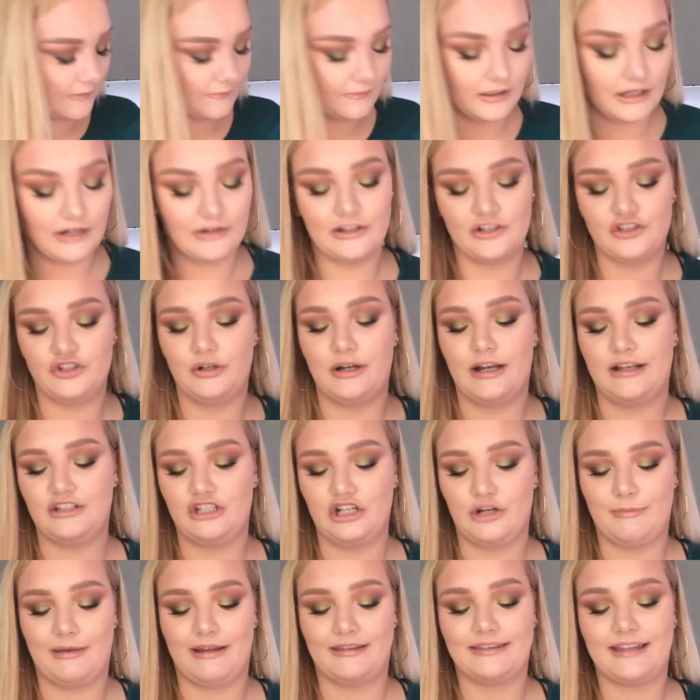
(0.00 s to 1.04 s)
Figured I'd let you guys
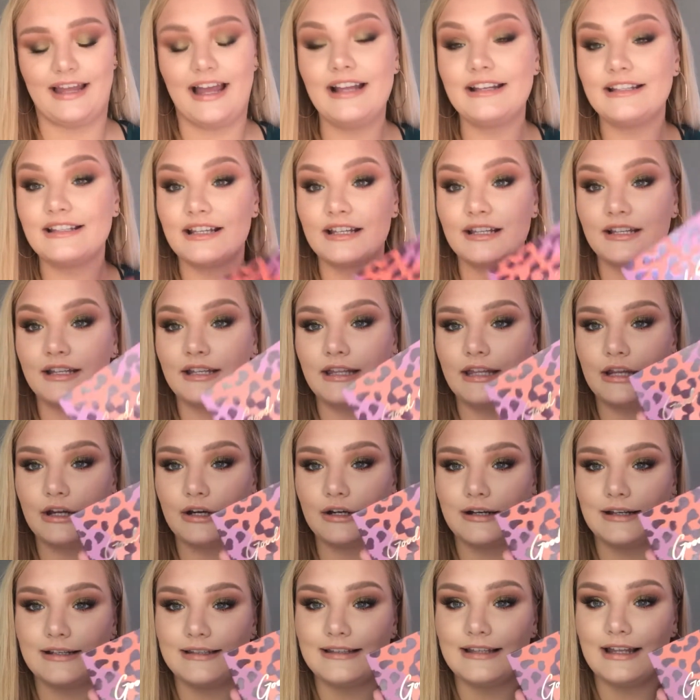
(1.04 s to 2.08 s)
know about that. Here
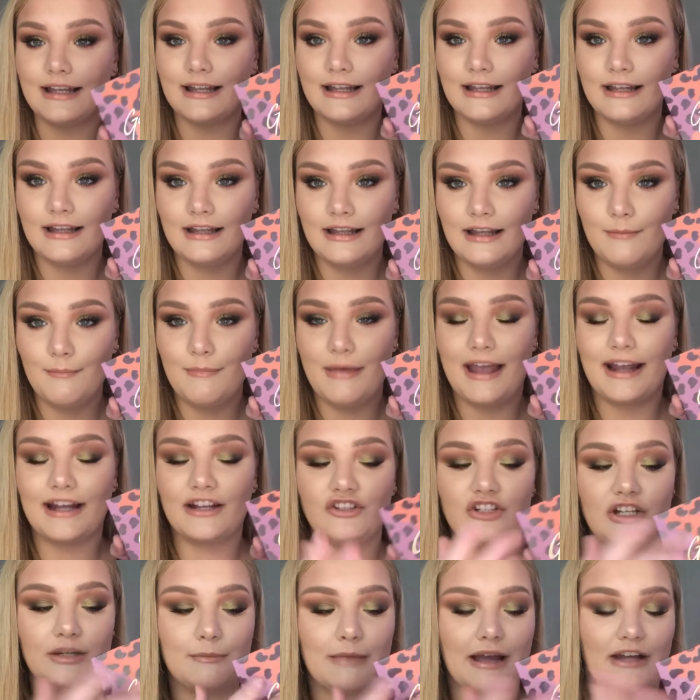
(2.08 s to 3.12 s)
is
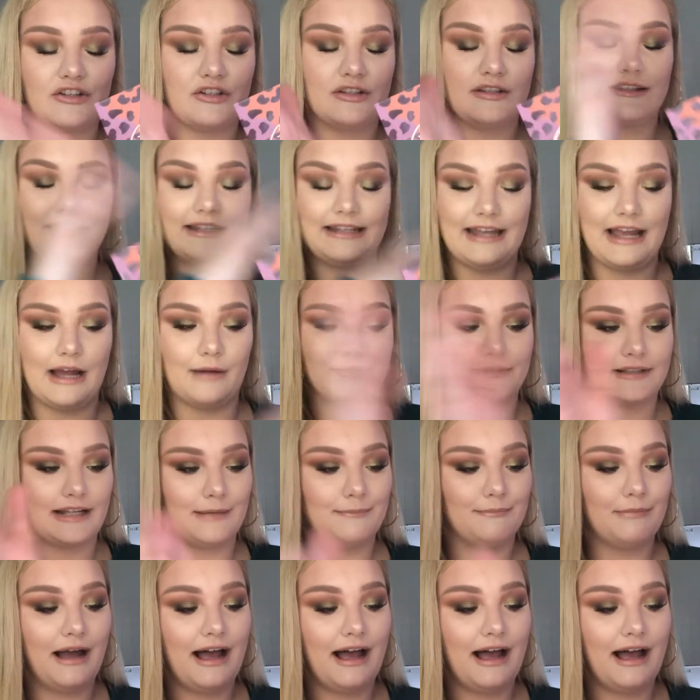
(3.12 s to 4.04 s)
packaging, matches the outside